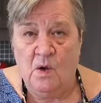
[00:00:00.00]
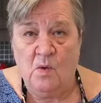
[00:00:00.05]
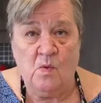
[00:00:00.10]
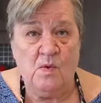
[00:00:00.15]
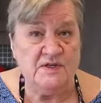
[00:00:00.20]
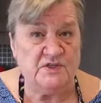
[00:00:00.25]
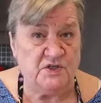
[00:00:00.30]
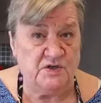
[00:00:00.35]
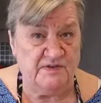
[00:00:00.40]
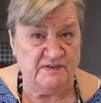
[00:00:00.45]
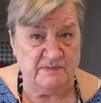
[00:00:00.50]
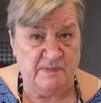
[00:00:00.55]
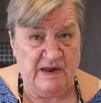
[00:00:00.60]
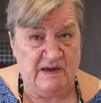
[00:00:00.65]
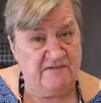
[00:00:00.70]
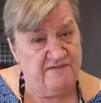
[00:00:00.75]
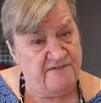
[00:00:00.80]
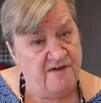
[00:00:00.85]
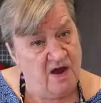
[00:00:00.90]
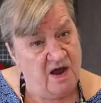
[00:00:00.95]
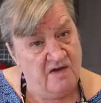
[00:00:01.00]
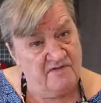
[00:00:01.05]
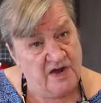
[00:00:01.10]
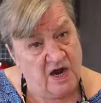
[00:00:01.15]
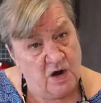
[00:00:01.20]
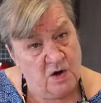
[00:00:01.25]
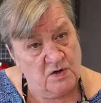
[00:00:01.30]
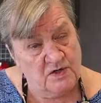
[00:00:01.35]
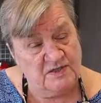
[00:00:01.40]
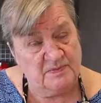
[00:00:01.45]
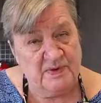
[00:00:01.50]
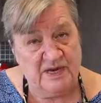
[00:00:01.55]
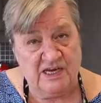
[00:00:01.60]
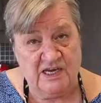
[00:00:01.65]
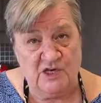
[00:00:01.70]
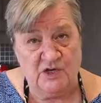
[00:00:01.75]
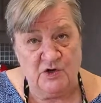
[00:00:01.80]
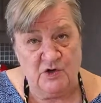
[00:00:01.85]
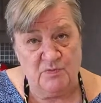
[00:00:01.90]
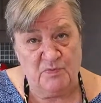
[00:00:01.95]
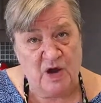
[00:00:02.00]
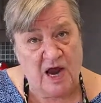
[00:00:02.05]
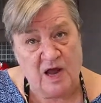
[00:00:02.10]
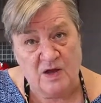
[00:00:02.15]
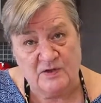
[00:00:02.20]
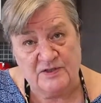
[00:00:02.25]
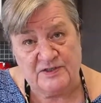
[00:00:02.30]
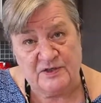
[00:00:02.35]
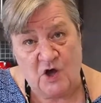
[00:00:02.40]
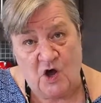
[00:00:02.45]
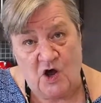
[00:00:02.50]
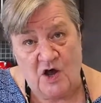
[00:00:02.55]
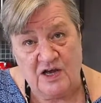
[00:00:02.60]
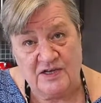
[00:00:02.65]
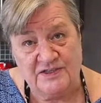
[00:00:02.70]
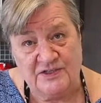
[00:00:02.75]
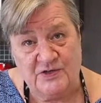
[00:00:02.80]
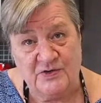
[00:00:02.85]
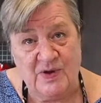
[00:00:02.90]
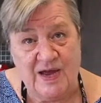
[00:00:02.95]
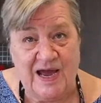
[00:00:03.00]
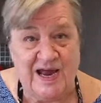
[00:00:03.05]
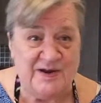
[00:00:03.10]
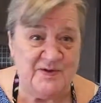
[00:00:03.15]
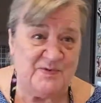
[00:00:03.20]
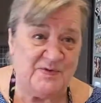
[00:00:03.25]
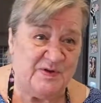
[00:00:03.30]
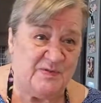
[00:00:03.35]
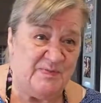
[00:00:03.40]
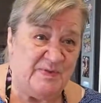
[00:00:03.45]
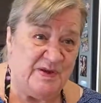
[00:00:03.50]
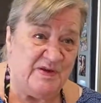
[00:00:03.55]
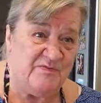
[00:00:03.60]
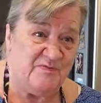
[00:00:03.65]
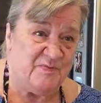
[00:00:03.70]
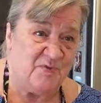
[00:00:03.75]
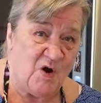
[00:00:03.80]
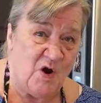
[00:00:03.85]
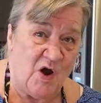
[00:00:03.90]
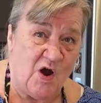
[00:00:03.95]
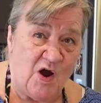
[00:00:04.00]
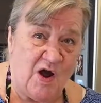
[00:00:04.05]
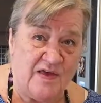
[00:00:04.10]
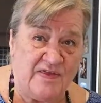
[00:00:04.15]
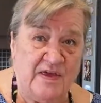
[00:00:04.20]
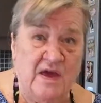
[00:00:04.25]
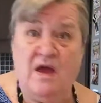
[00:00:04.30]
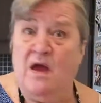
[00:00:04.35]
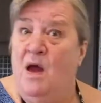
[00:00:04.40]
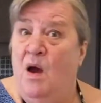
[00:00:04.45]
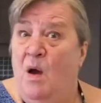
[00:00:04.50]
Once you've spent 5 hours making your brown sauce, you add it with beef broth,